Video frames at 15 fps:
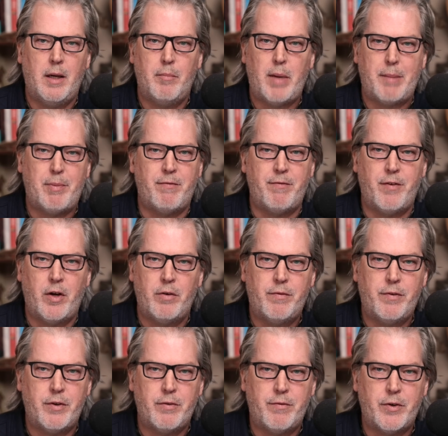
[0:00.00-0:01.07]
Might be fun
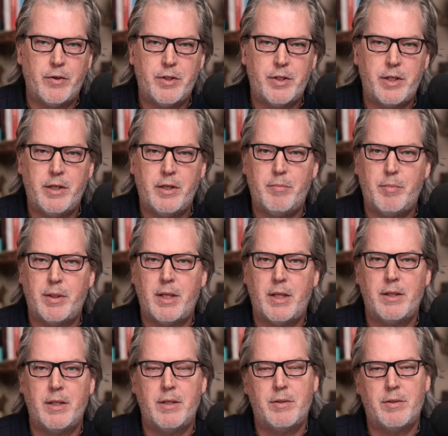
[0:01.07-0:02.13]
for the first year, but
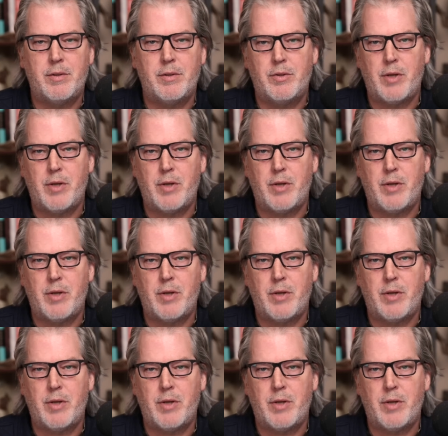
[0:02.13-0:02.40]
then this